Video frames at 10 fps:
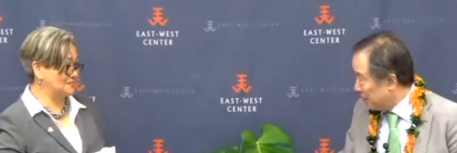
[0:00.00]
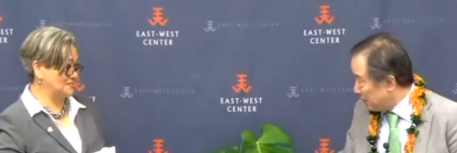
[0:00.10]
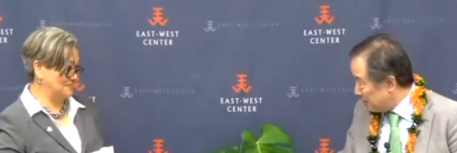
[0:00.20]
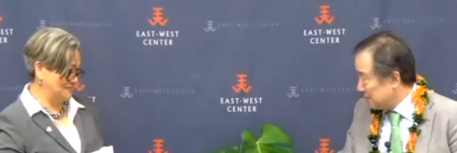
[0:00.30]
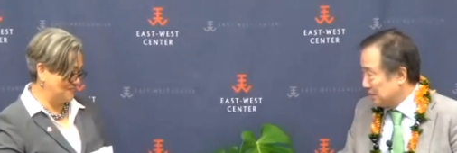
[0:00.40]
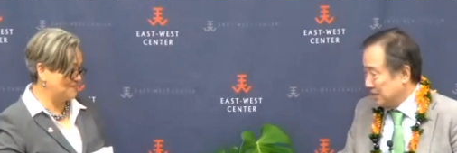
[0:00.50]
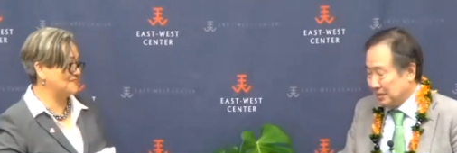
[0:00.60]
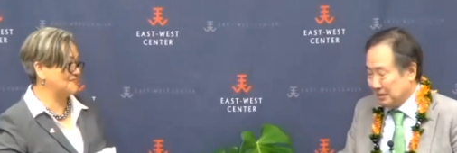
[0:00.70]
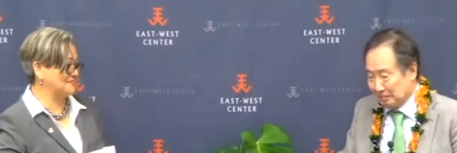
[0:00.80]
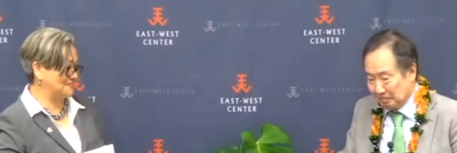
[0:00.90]
Speaker 1: me.
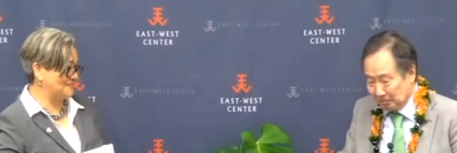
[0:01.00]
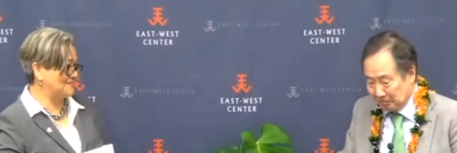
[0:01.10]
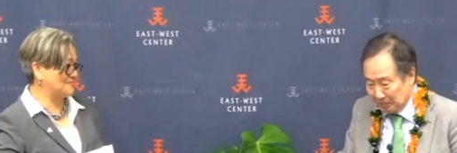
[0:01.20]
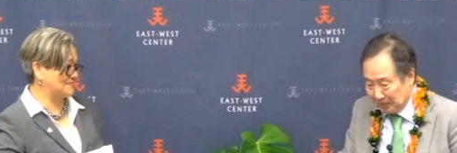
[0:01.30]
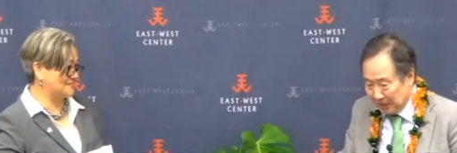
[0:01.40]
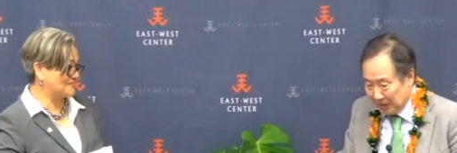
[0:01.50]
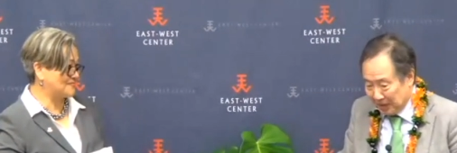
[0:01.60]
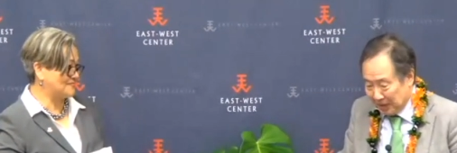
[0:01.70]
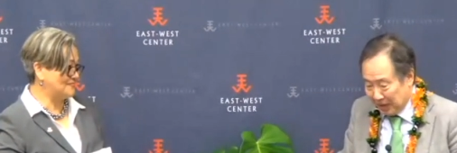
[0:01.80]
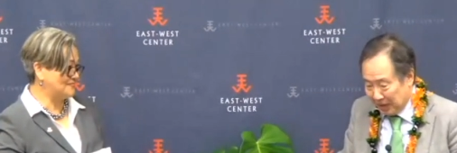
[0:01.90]
Um,
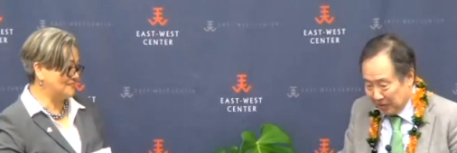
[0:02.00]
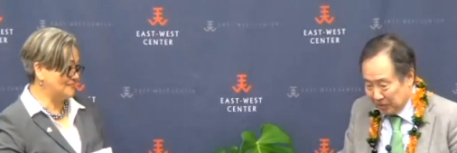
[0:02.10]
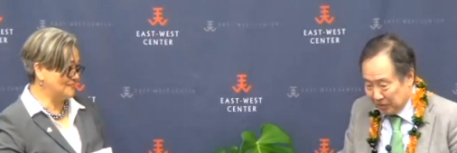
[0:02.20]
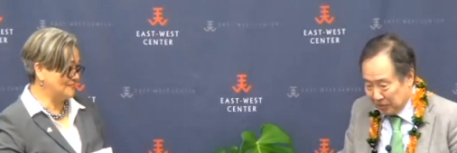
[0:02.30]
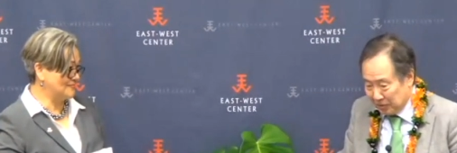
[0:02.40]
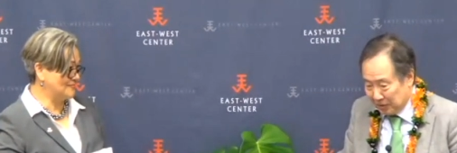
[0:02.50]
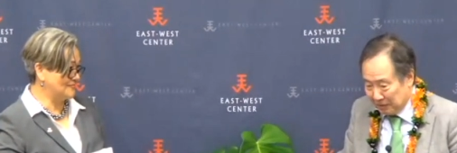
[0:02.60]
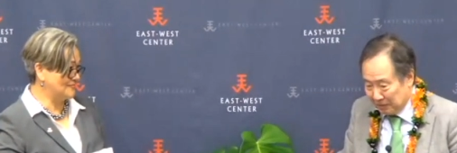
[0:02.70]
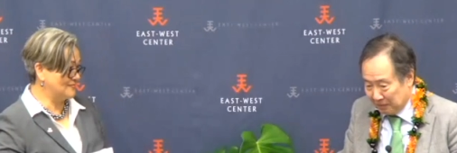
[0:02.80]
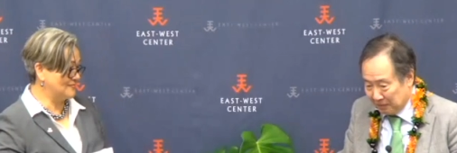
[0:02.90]
and also,
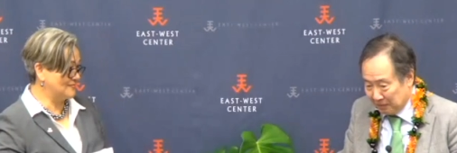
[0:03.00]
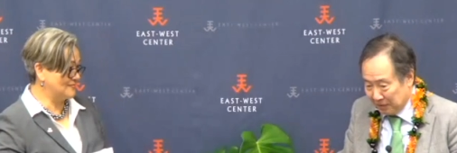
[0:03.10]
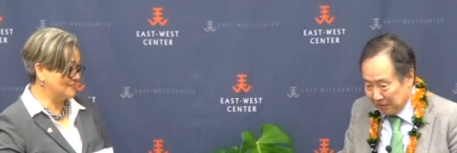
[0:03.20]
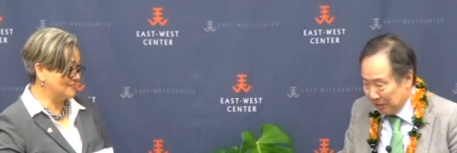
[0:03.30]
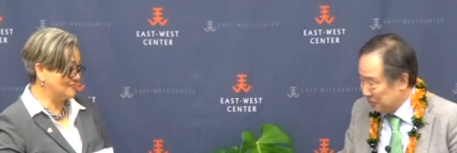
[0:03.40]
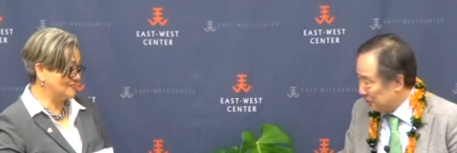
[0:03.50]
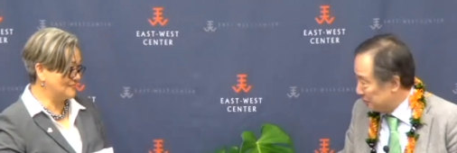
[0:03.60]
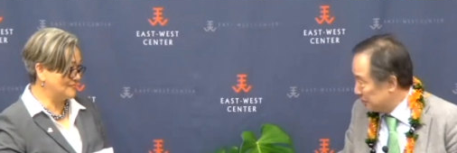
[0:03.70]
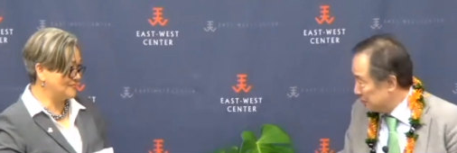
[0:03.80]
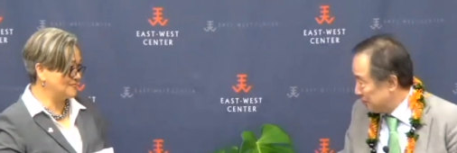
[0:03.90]
a uh, very gracious
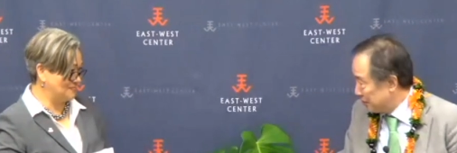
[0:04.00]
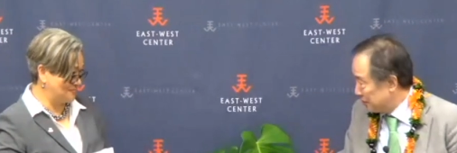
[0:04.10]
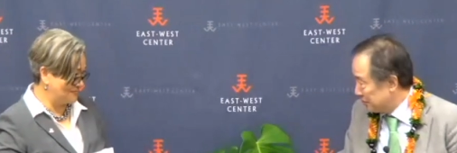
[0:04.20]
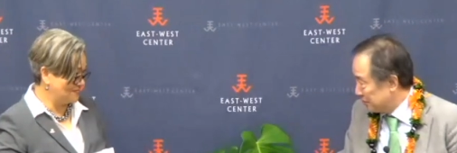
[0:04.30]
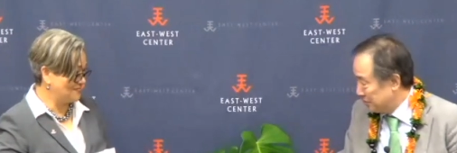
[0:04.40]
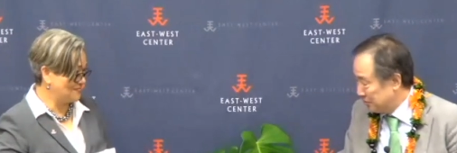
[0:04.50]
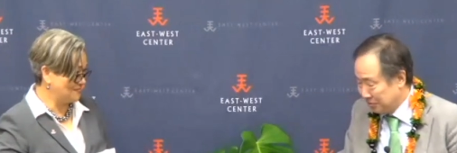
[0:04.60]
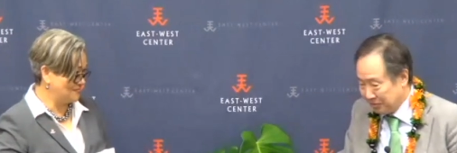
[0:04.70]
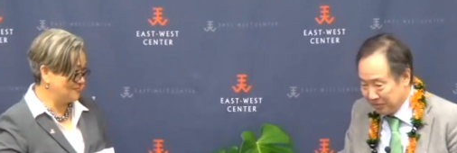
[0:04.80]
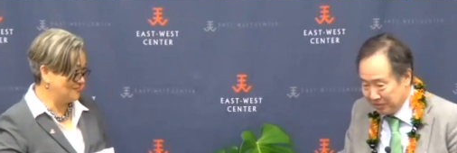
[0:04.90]
introduction,
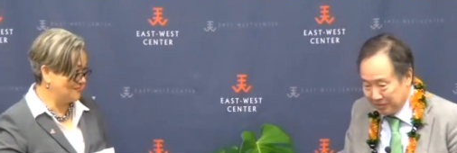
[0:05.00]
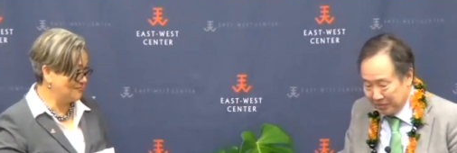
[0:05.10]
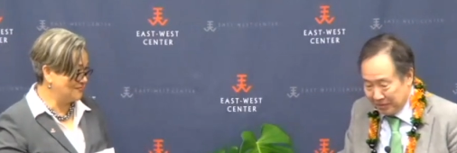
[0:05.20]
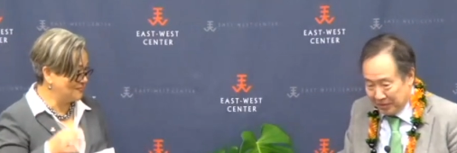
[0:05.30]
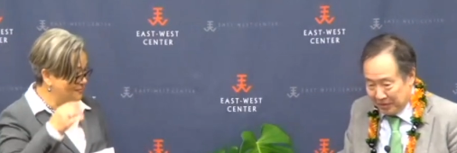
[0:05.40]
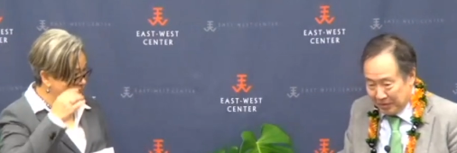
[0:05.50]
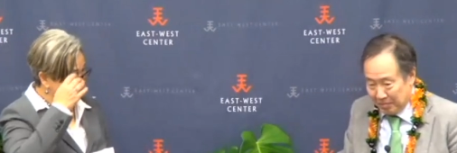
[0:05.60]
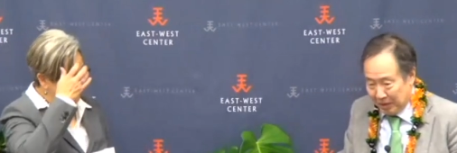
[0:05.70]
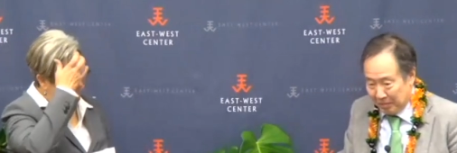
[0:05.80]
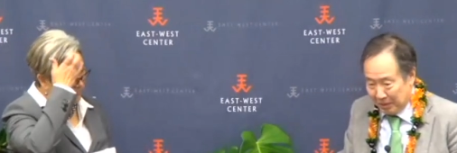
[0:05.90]
although you
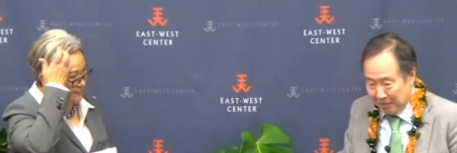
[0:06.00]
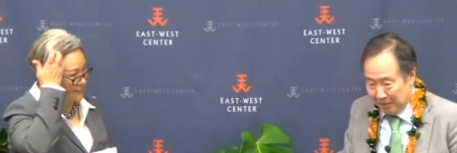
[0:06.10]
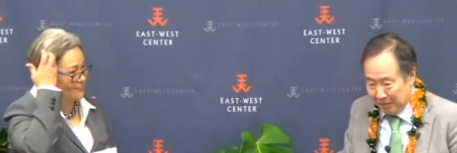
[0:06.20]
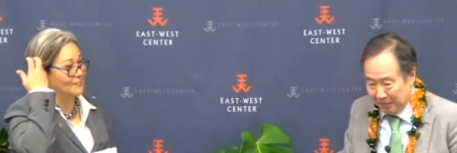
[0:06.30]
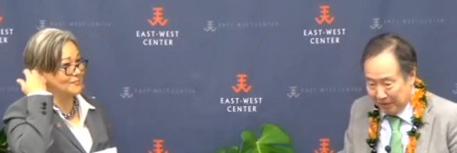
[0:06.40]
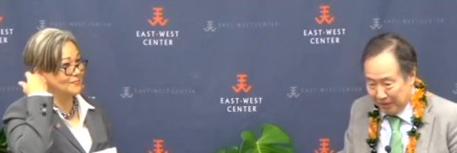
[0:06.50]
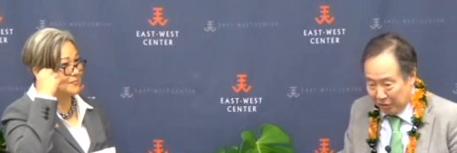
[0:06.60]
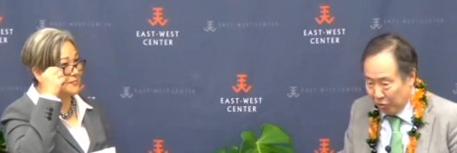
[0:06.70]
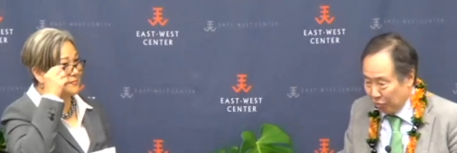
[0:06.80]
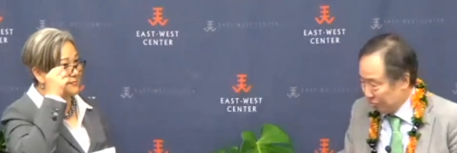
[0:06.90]
made me feel very
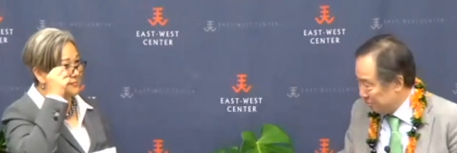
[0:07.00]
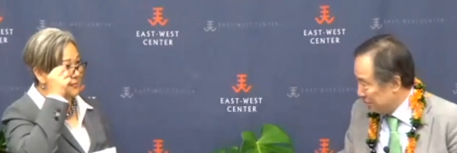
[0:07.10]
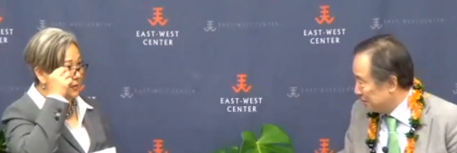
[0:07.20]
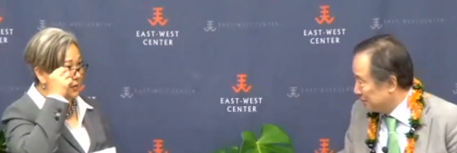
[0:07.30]
old.